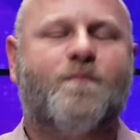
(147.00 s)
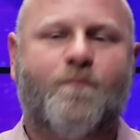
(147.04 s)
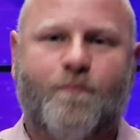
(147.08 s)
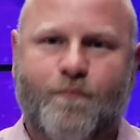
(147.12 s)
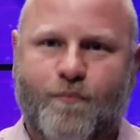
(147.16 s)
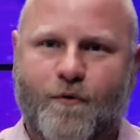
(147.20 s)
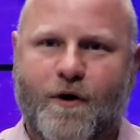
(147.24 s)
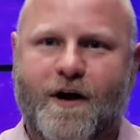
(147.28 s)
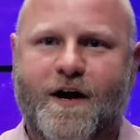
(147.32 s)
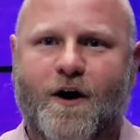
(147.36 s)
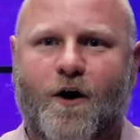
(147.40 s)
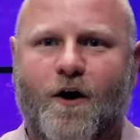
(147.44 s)

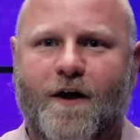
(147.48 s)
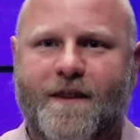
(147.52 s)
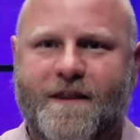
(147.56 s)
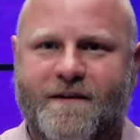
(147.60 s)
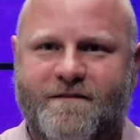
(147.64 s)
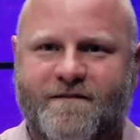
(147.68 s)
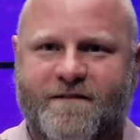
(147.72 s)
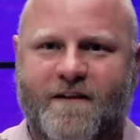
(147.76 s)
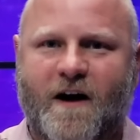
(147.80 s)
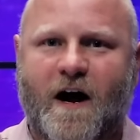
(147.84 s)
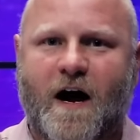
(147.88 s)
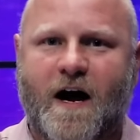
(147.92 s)
bring on the
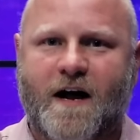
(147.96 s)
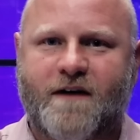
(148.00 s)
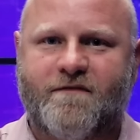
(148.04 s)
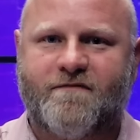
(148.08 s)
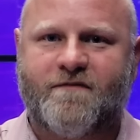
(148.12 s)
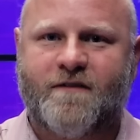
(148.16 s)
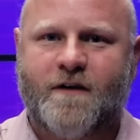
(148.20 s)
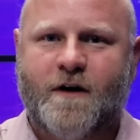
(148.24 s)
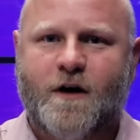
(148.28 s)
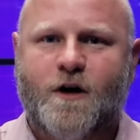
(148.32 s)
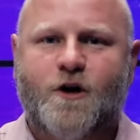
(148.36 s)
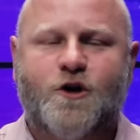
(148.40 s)

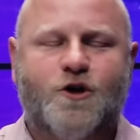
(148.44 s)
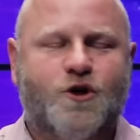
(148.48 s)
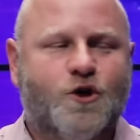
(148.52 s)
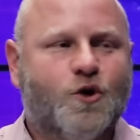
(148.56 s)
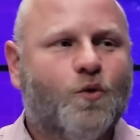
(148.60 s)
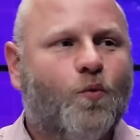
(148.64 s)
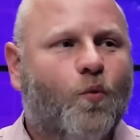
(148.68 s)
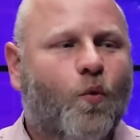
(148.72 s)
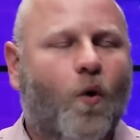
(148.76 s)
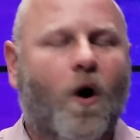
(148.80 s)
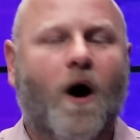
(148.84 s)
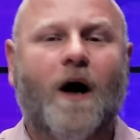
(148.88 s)
five.
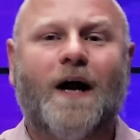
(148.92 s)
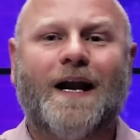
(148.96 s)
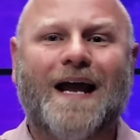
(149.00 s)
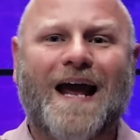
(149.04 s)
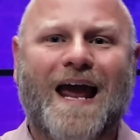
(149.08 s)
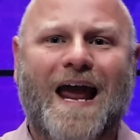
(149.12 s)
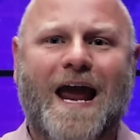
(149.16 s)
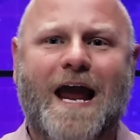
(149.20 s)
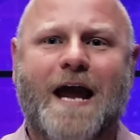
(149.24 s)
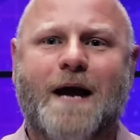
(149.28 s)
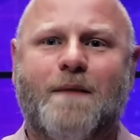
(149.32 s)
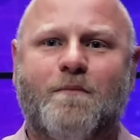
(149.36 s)
You want to
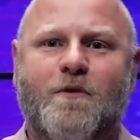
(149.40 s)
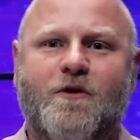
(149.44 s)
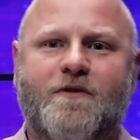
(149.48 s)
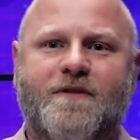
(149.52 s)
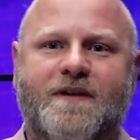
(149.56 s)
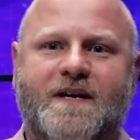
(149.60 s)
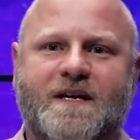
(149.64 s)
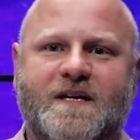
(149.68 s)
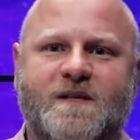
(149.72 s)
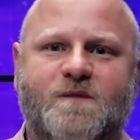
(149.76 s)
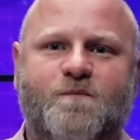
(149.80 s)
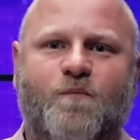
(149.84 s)
hammer
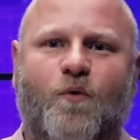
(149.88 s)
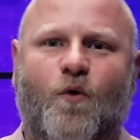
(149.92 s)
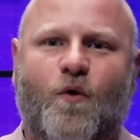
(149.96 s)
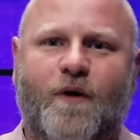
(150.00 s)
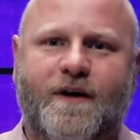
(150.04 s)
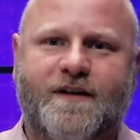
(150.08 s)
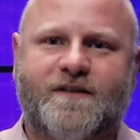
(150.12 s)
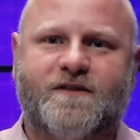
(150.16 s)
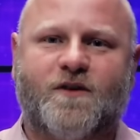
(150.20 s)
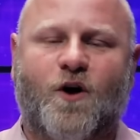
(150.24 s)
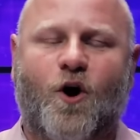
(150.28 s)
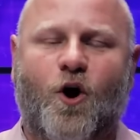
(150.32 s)
these
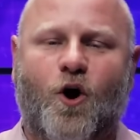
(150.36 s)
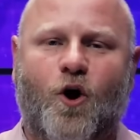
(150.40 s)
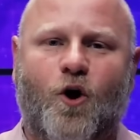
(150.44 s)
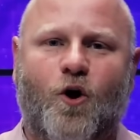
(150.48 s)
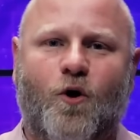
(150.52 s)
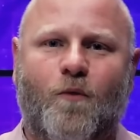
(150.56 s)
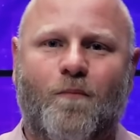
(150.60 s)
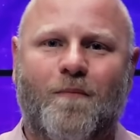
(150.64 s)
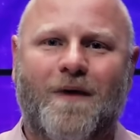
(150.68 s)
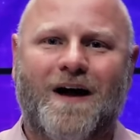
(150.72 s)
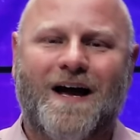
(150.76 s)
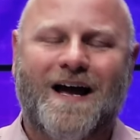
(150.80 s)
points
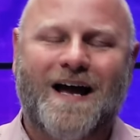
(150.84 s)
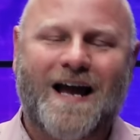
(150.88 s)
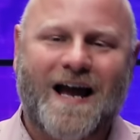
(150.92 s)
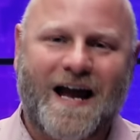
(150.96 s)
home